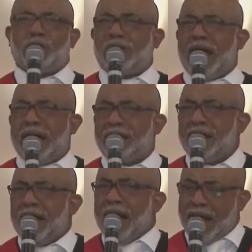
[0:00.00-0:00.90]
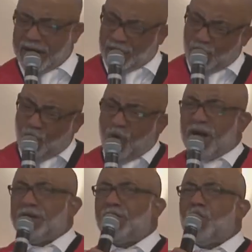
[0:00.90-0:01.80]
to that, and you
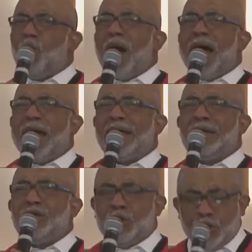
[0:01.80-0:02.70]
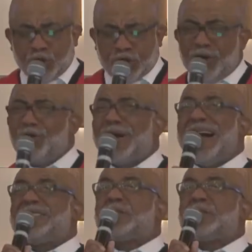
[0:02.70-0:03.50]
wonder why you still got